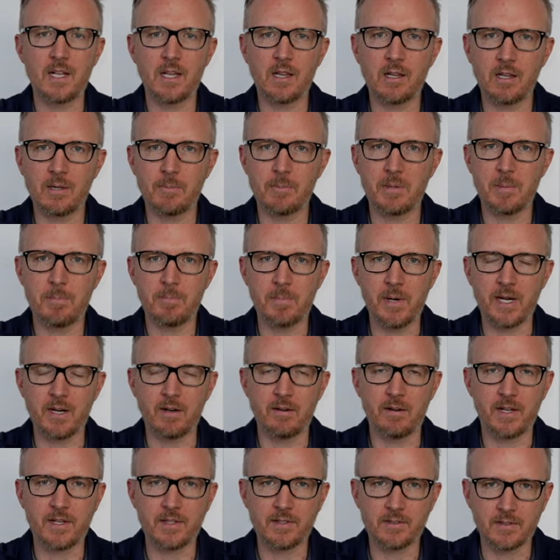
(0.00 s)
a little bit
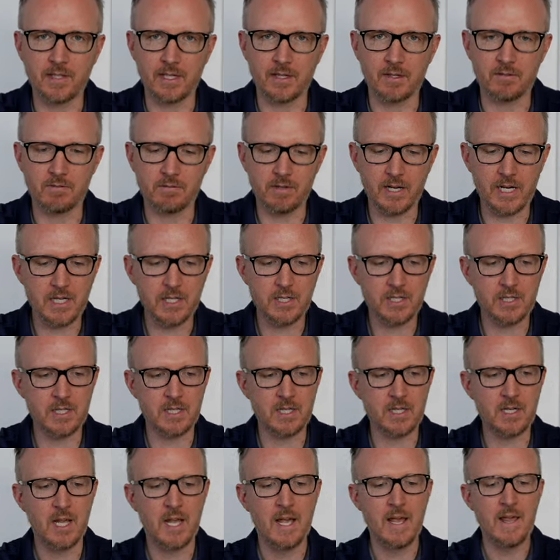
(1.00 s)
better
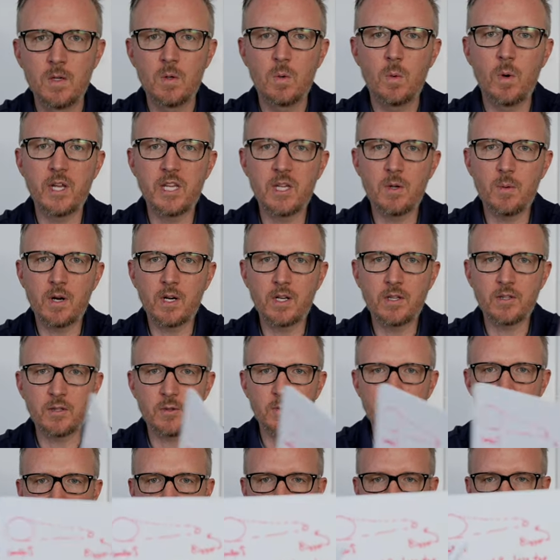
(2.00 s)
acceleration, what you wanna
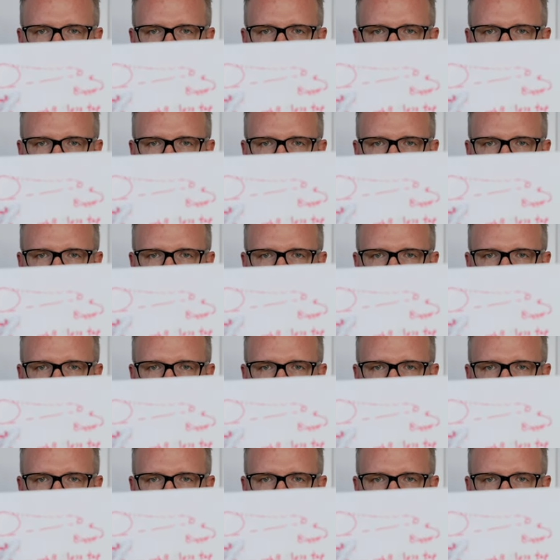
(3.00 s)
do is you